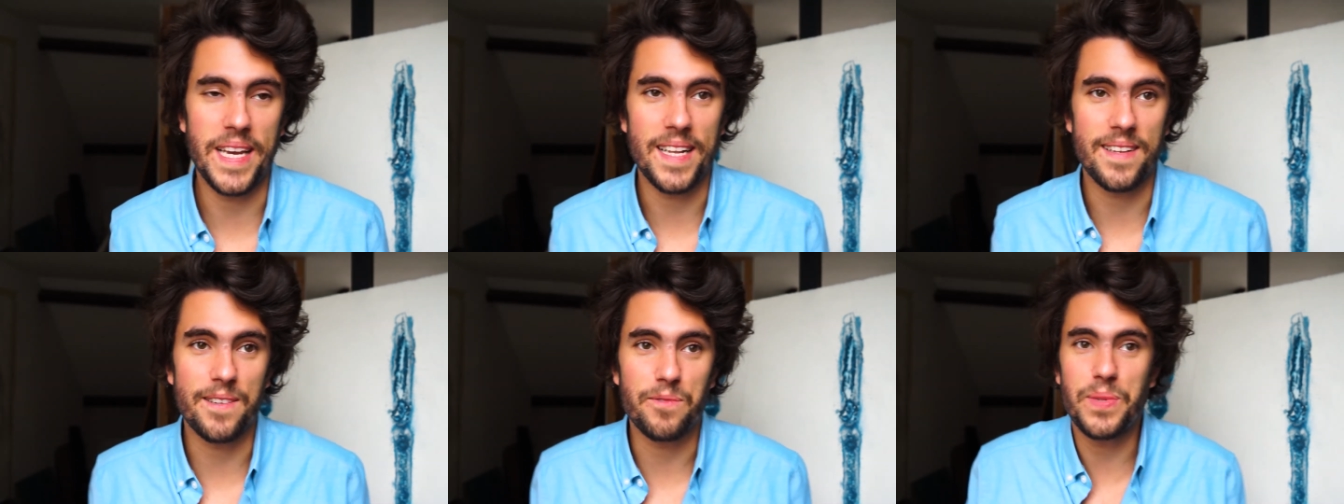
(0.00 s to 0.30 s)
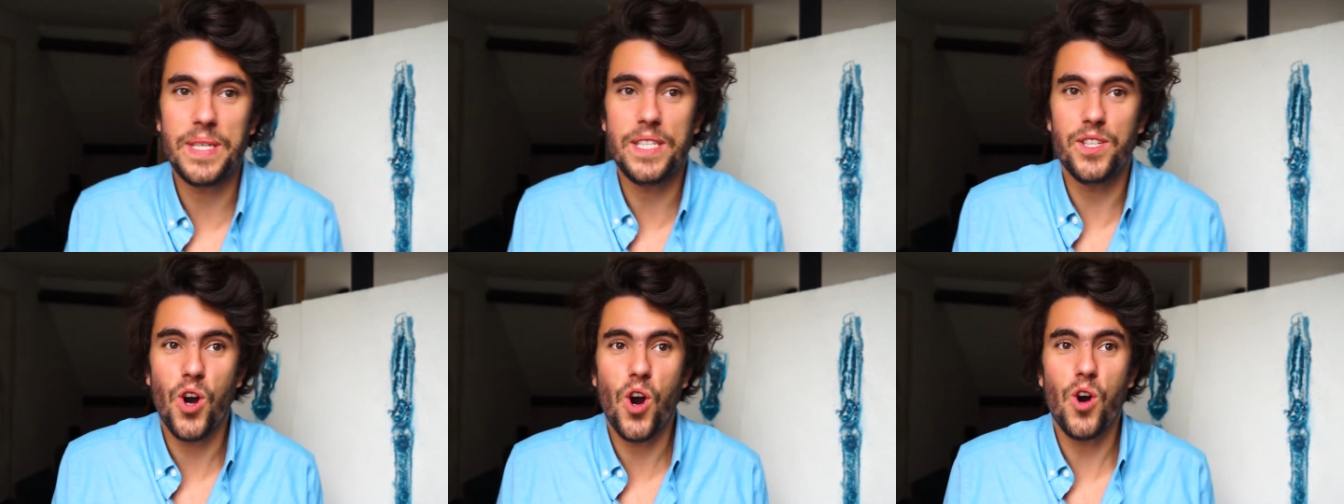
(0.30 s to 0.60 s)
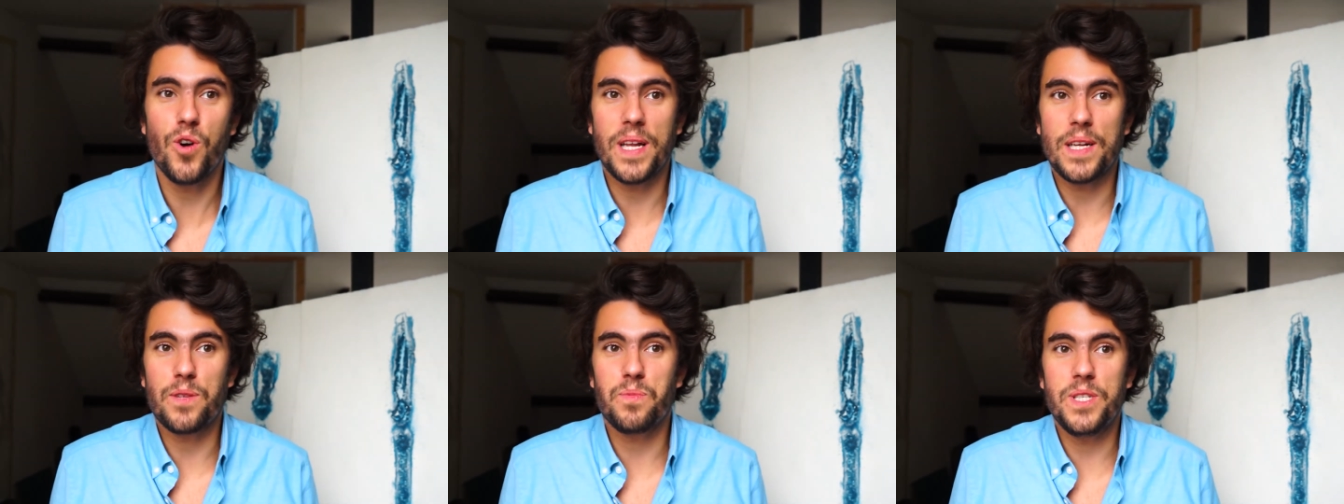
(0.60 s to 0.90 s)
and we
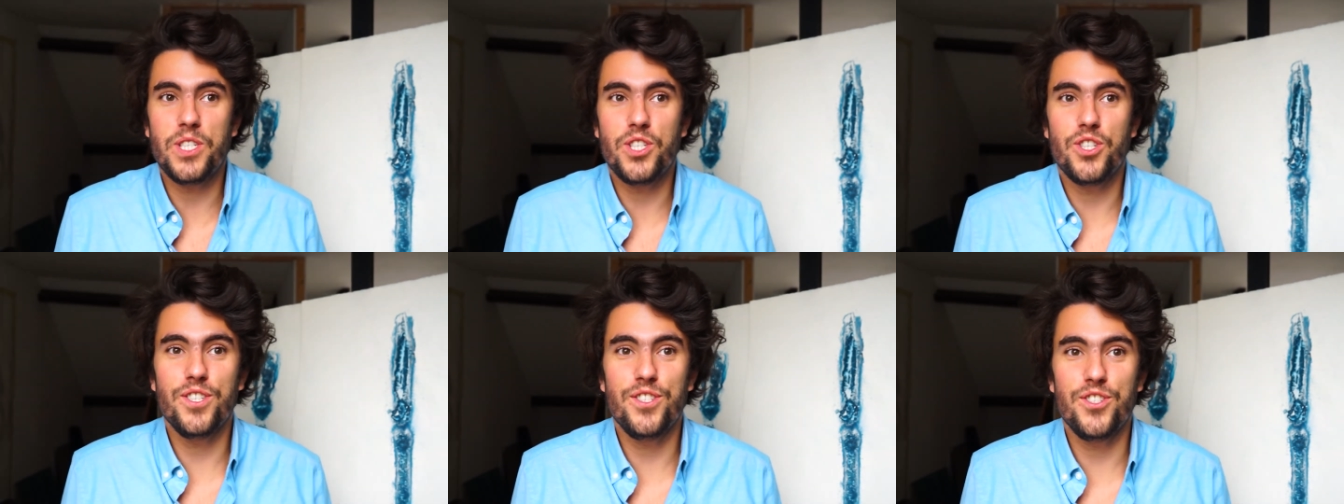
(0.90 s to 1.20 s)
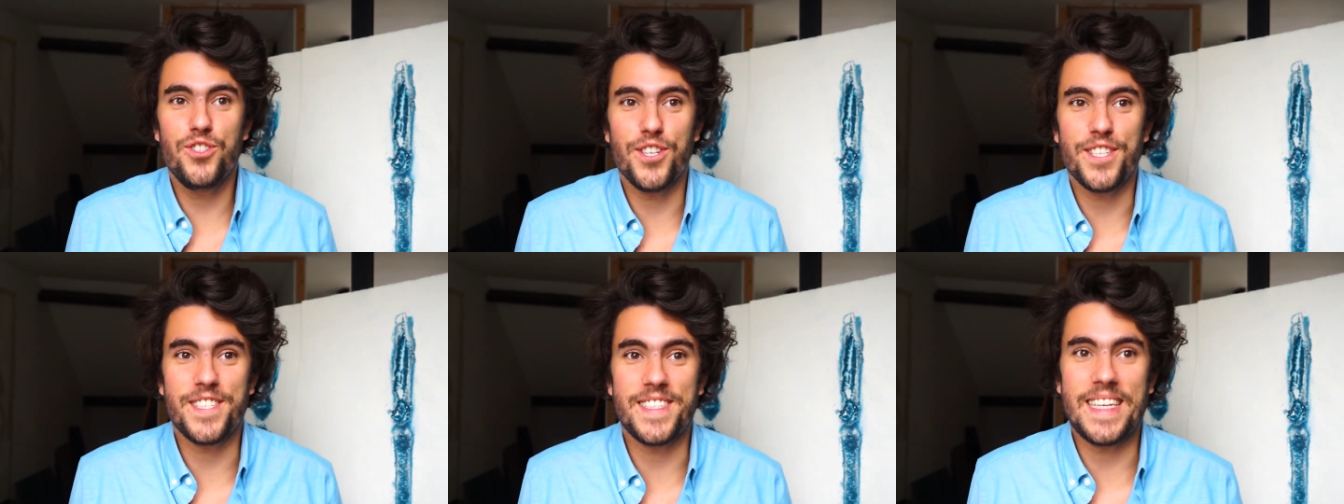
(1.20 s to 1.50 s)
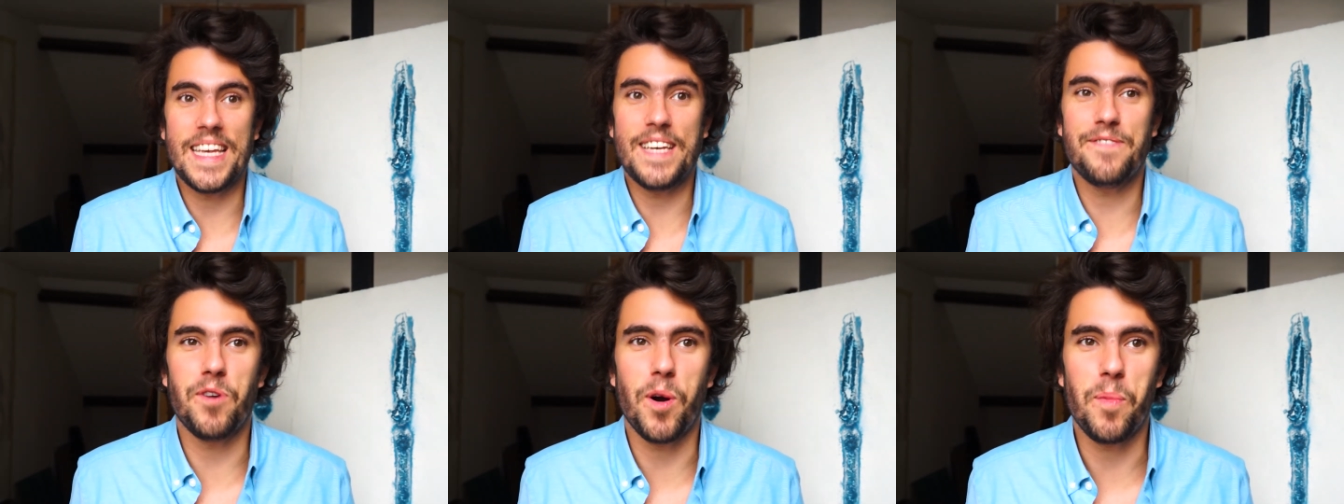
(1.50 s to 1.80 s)
know that we shouldn't just
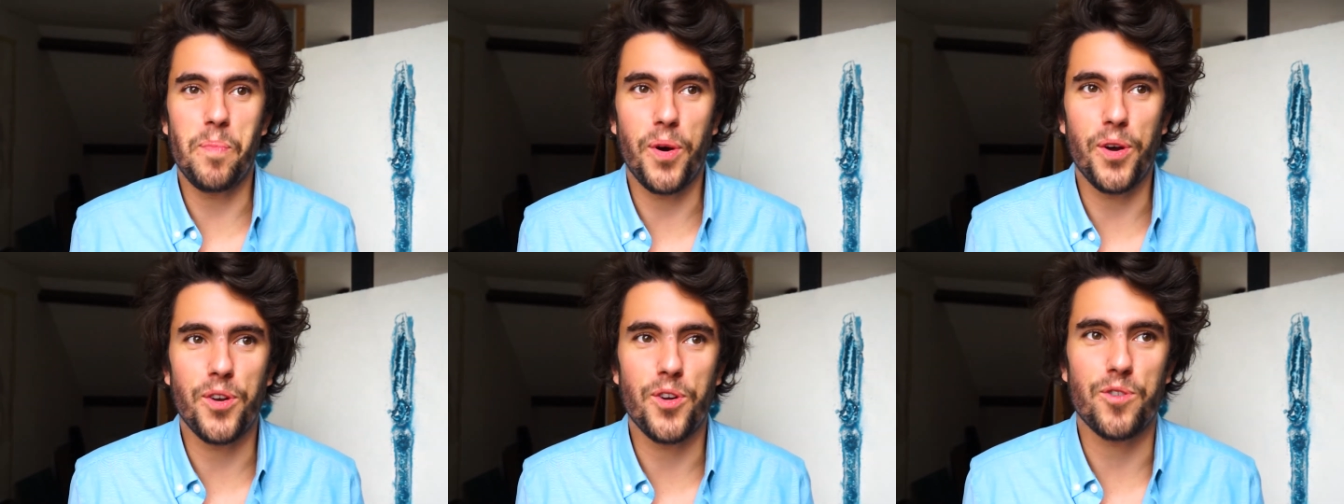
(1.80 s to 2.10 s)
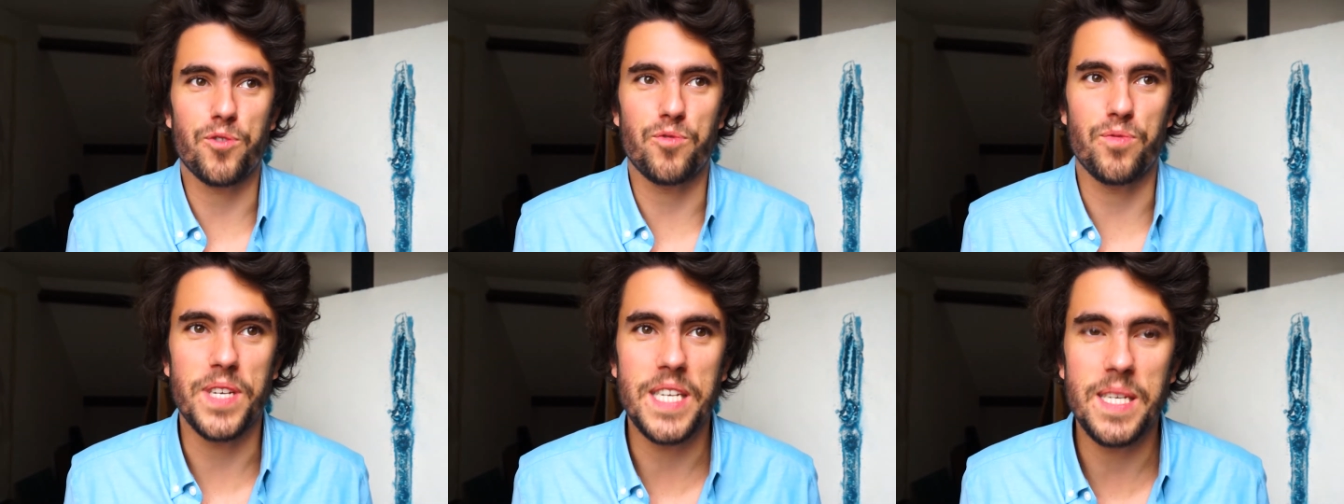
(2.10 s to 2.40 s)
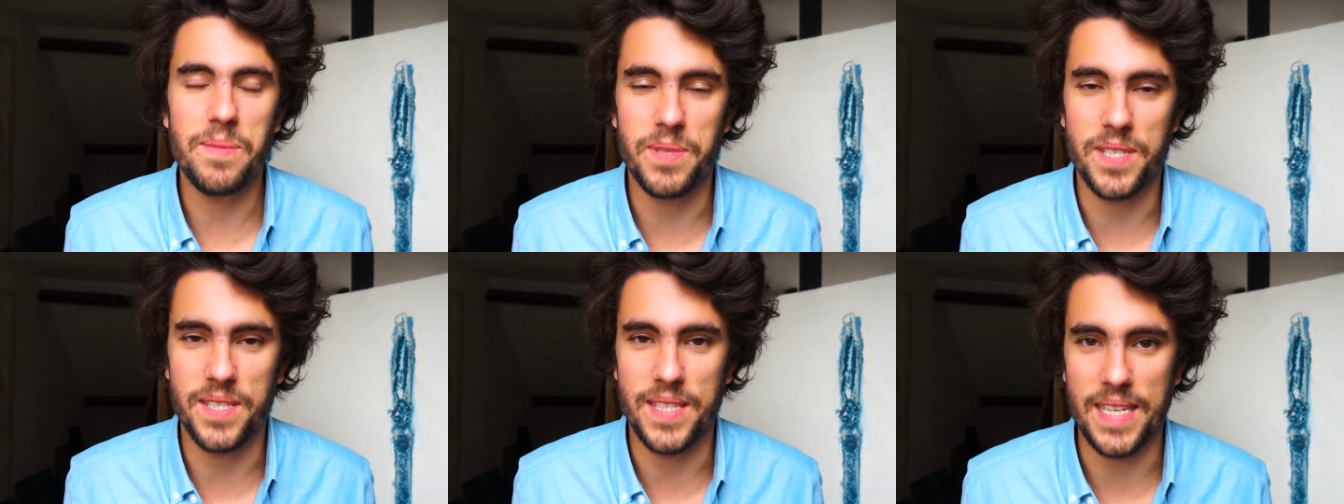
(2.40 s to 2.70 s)
give up on our
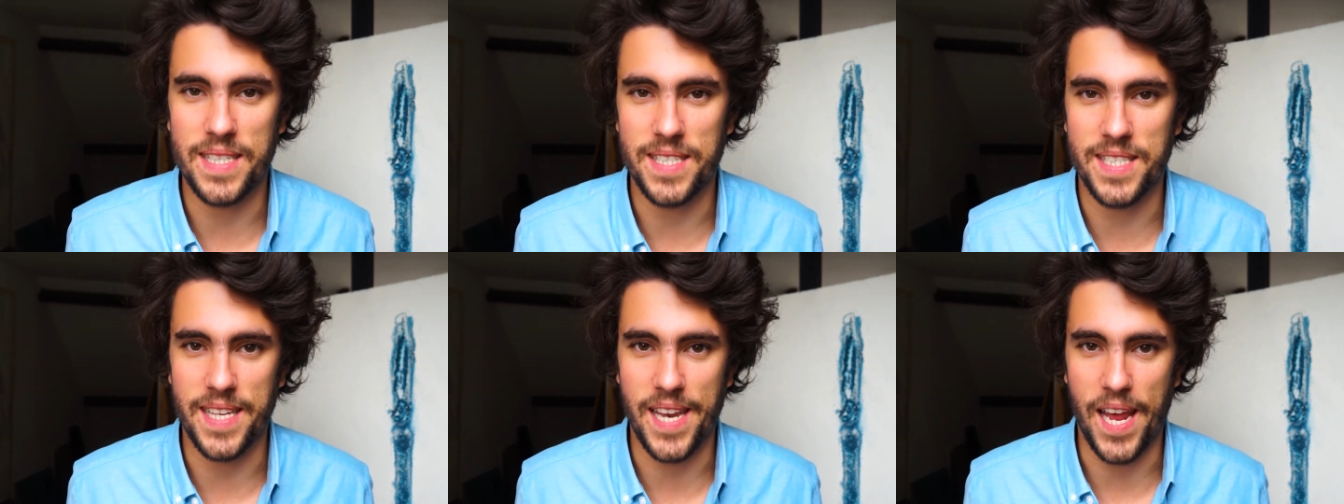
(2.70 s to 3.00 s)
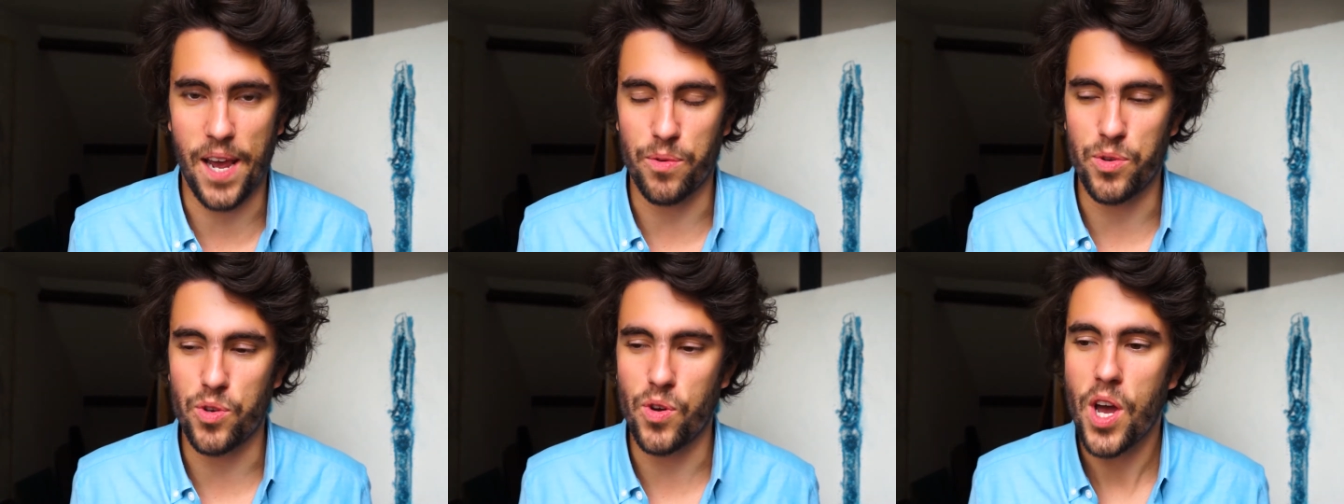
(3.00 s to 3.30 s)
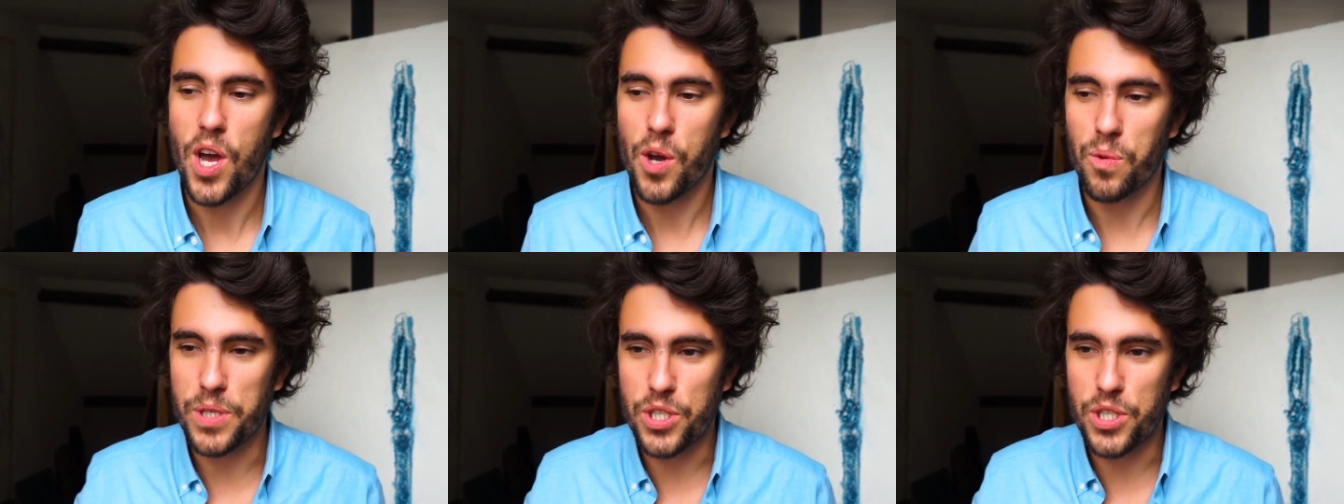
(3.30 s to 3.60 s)
dreams in that scenario. We